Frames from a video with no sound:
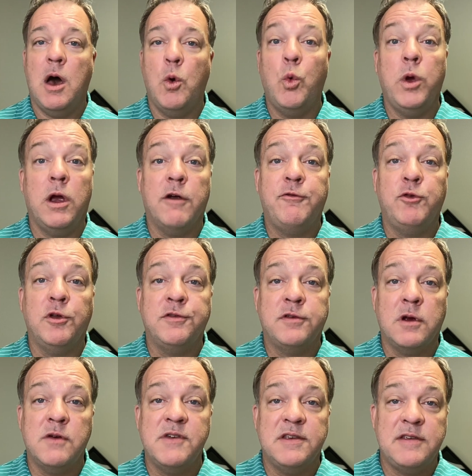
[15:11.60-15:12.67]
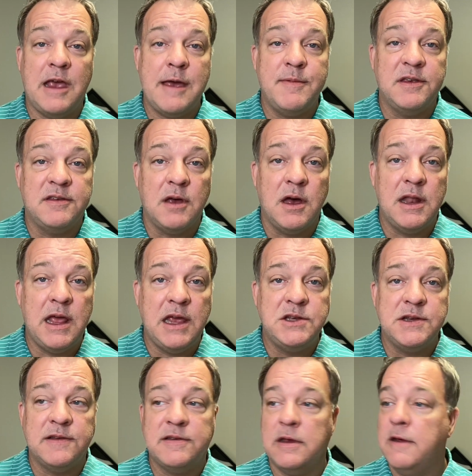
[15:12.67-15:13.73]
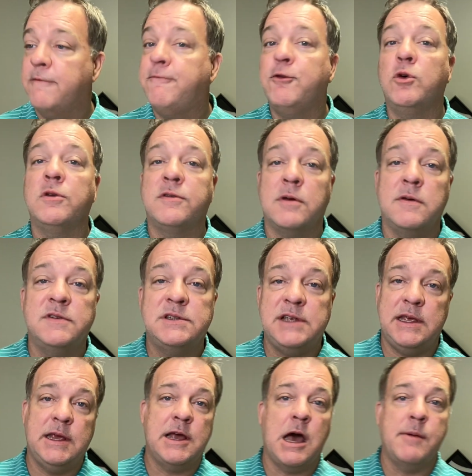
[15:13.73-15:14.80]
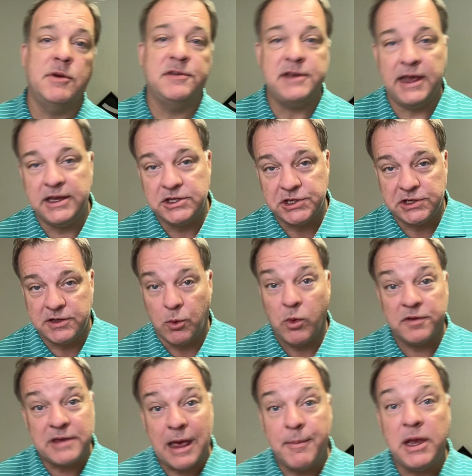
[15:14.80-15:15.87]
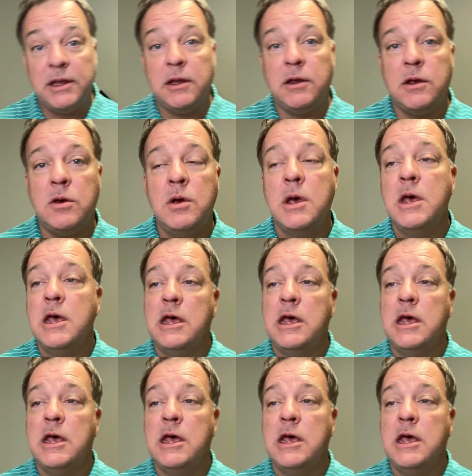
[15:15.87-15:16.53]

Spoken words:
We are full service Amazon agency, full service e-commerce agency. What's that mean to you?